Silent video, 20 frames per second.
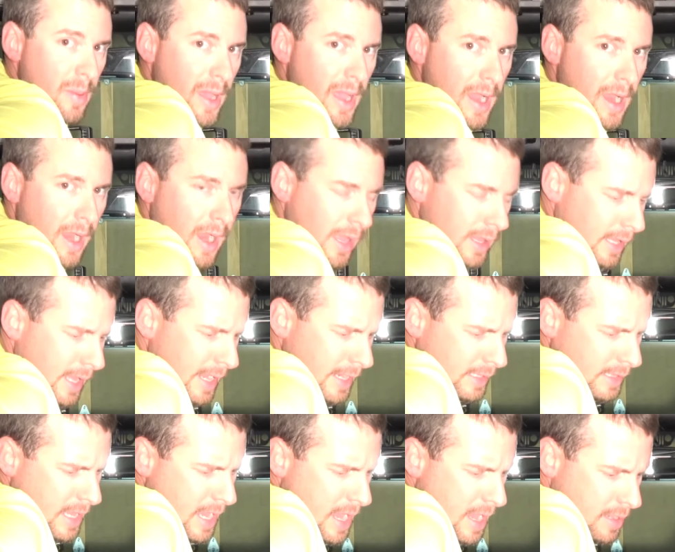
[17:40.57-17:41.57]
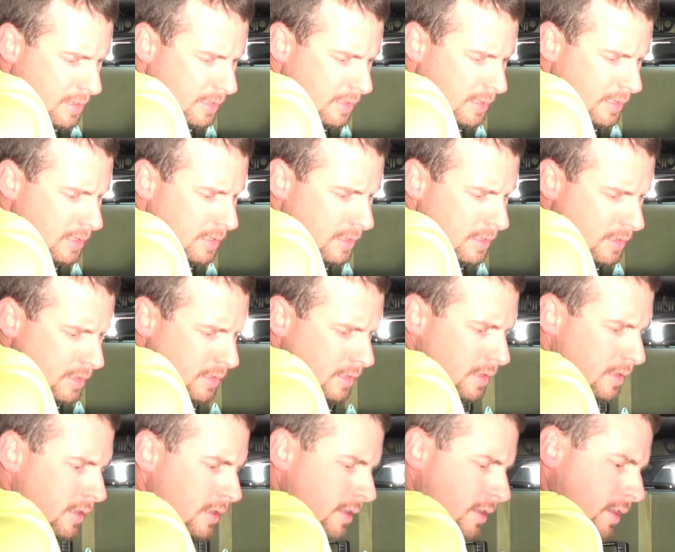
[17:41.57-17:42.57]
higher. I like that.
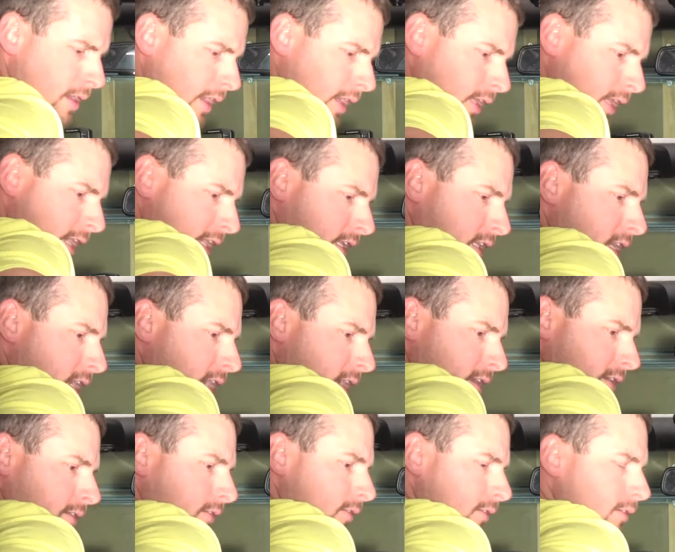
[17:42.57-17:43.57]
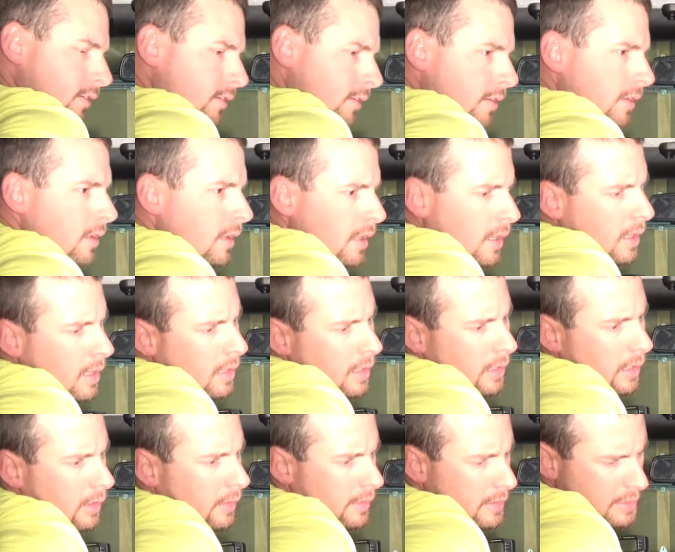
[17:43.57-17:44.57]
I like that. A
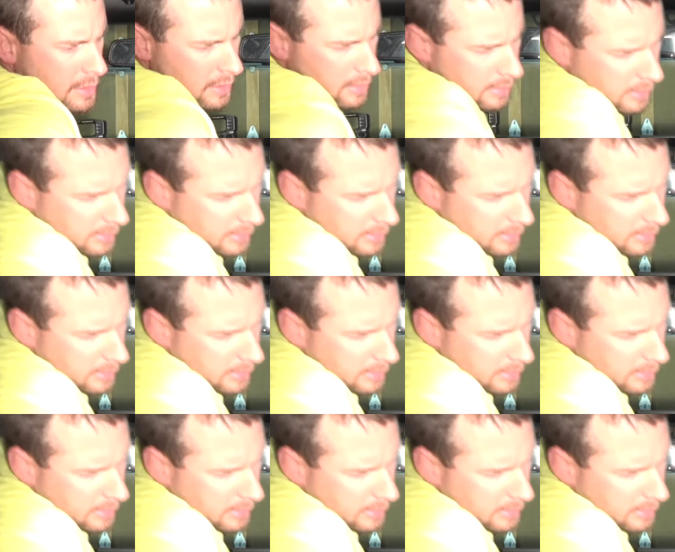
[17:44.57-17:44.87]
little easier to